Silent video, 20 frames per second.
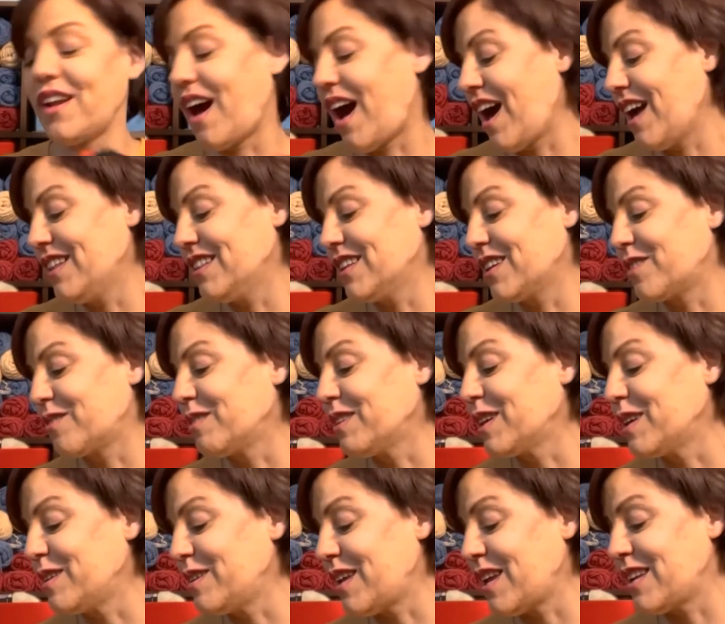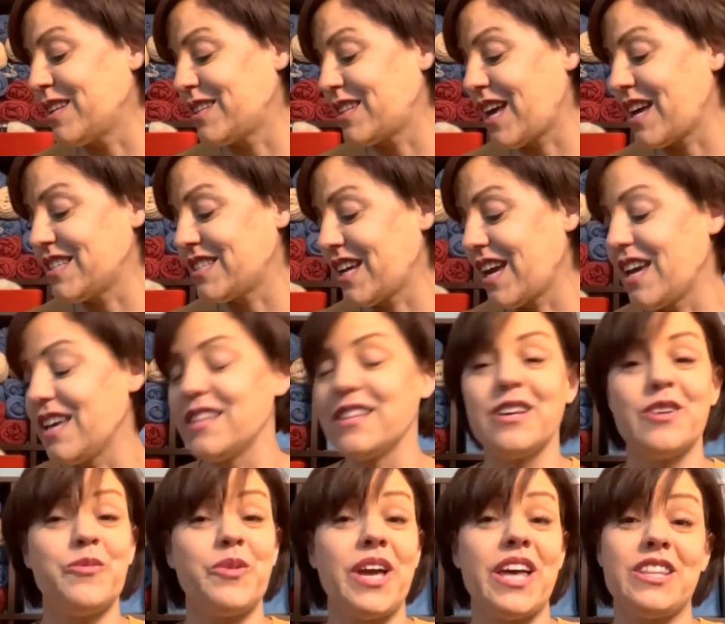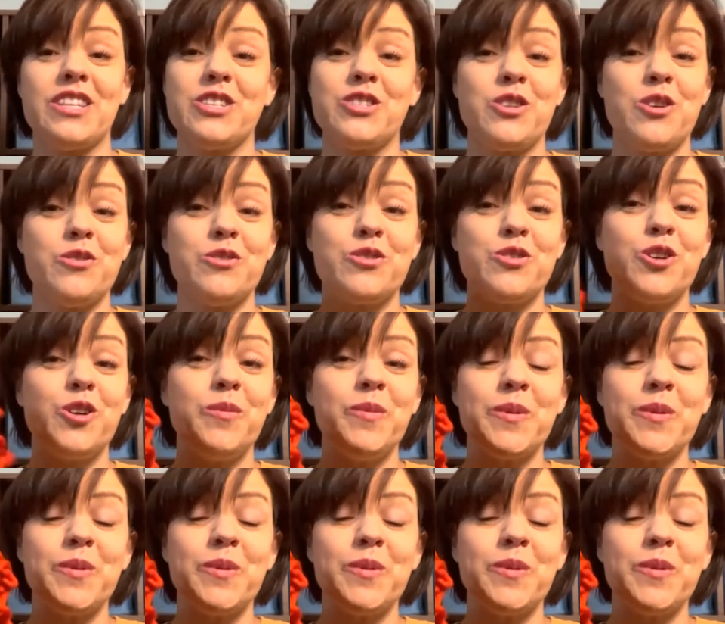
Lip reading: I literally did it that day that we had the snowstorm,